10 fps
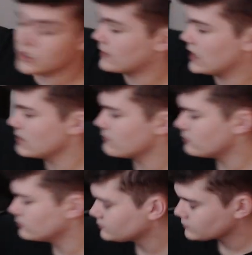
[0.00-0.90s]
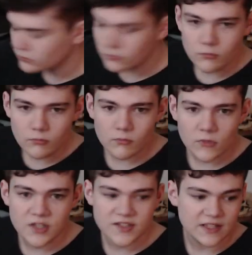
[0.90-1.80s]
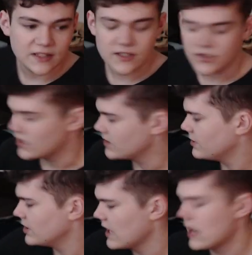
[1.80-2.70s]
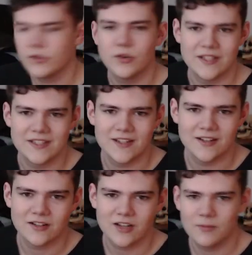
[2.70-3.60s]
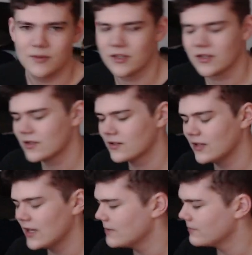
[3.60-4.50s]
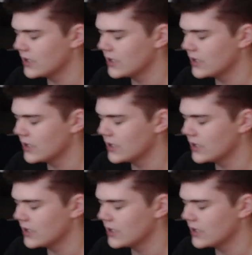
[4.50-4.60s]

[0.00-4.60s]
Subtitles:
my ceiling, so I had to put an Altoids tin on top of the light,